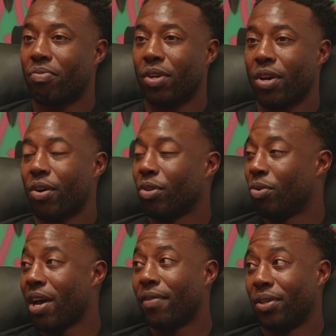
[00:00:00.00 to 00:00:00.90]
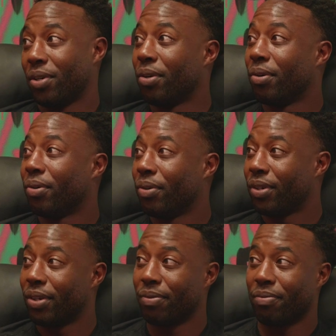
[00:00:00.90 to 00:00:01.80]
you have a
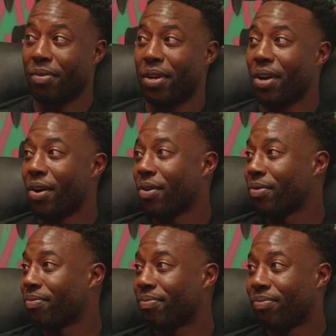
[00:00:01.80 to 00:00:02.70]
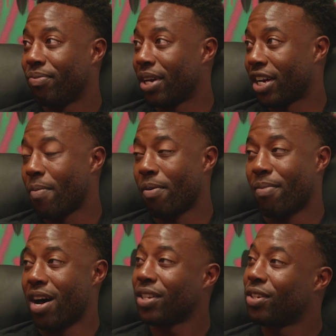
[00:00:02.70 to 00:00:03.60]
dude, you got a couple
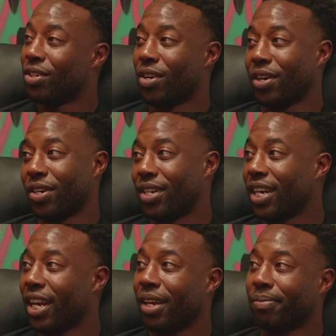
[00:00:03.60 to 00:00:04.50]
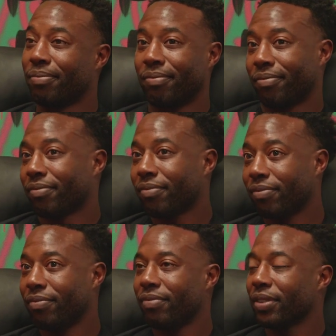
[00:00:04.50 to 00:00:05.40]
of monsters on your team.
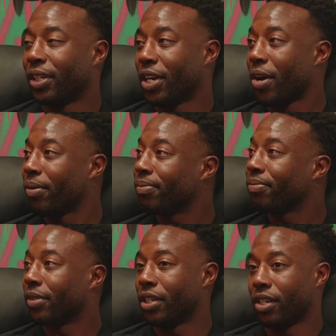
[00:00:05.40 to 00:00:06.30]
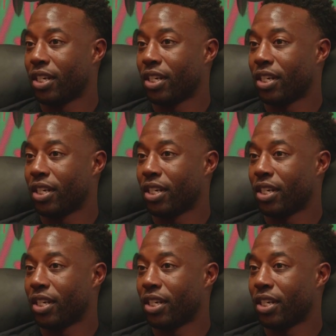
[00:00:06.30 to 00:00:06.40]
It